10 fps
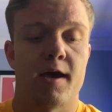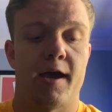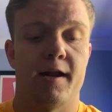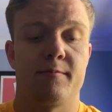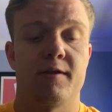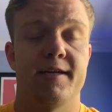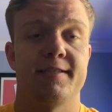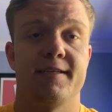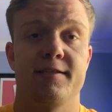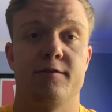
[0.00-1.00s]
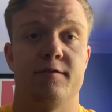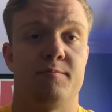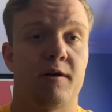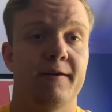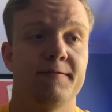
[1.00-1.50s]
and I'm glad to see us do it. The
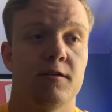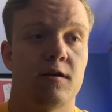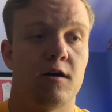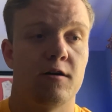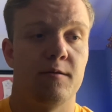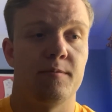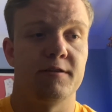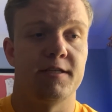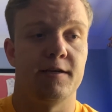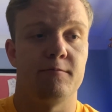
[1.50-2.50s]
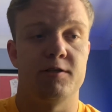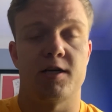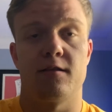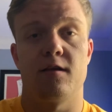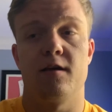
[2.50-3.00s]
Braves are at 100%, which
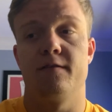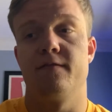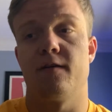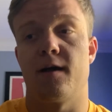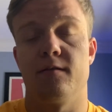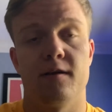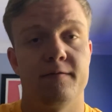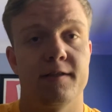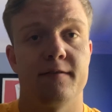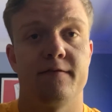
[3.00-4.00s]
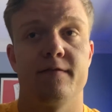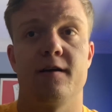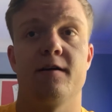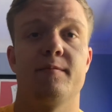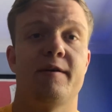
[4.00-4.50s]
I love. I love it. The,
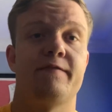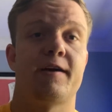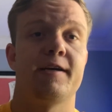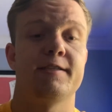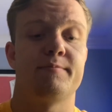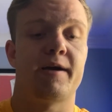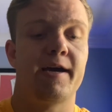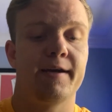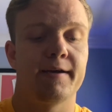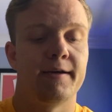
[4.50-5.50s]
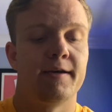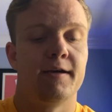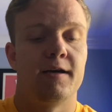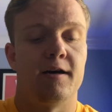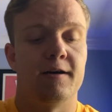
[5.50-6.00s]
they're going to be fans back.
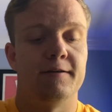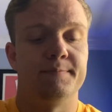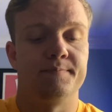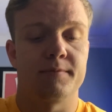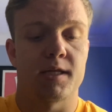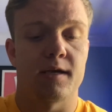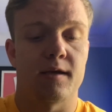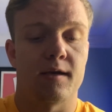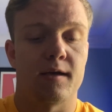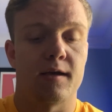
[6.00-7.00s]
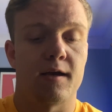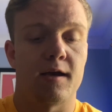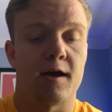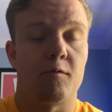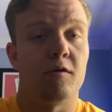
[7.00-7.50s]
Um,
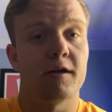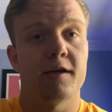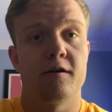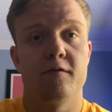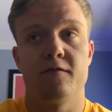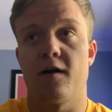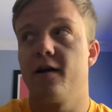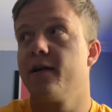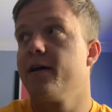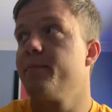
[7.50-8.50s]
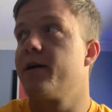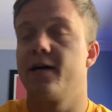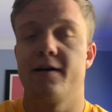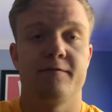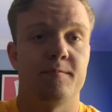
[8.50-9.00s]
I want to go Friday, but I
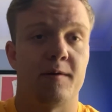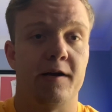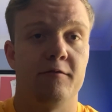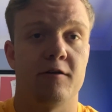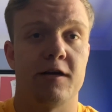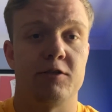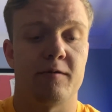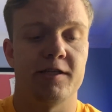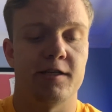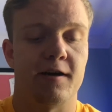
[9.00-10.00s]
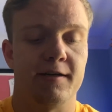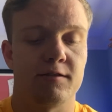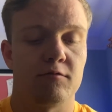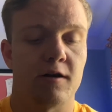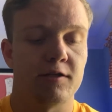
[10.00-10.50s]
have my own graduation, high
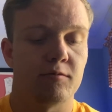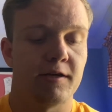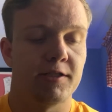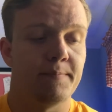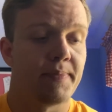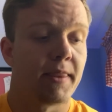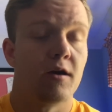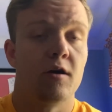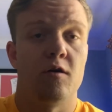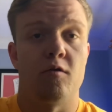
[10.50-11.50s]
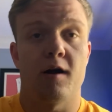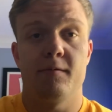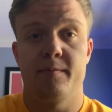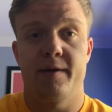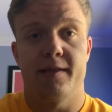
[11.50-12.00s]
school graduation, or I
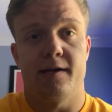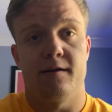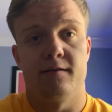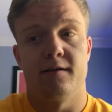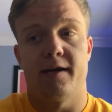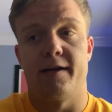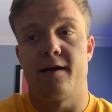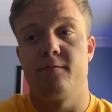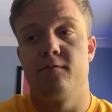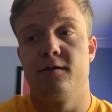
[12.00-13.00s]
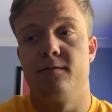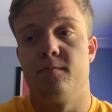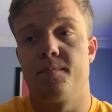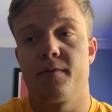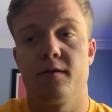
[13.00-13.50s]
would be there. And I would
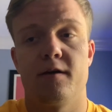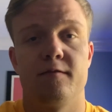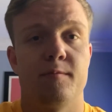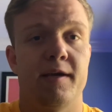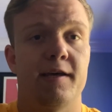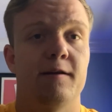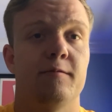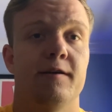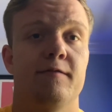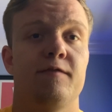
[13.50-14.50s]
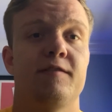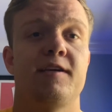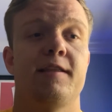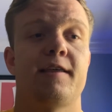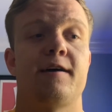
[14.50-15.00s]
love to be there with
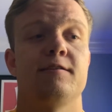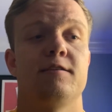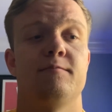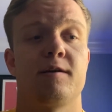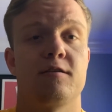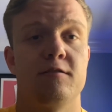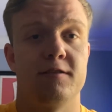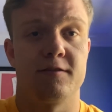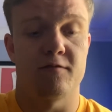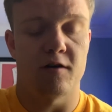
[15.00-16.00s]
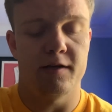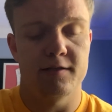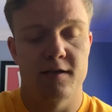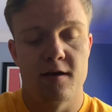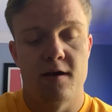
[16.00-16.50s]
15,000 of my closest
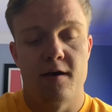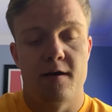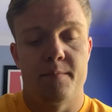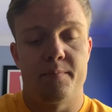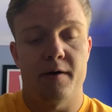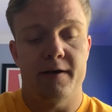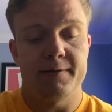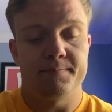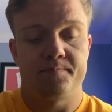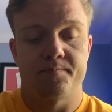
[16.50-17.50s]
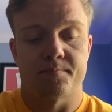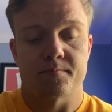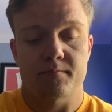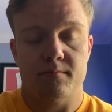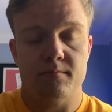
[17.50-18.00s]
friends, but
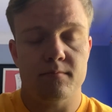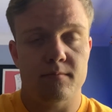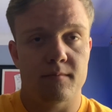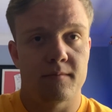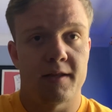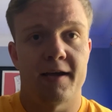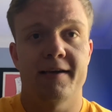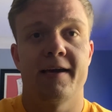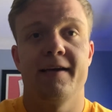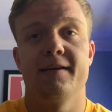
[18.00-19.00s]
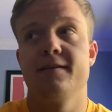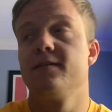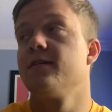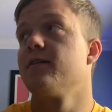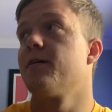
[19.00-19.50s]
I can't.
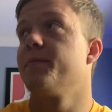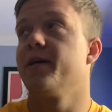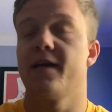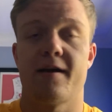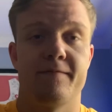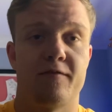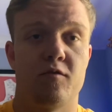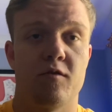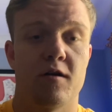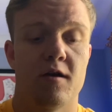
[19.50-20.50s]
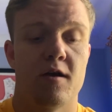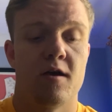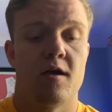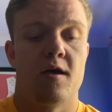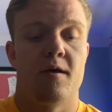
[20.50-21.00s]
I'll be at game four.
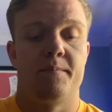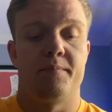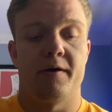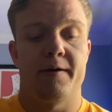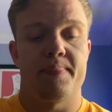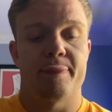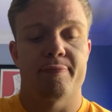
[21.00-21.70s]
But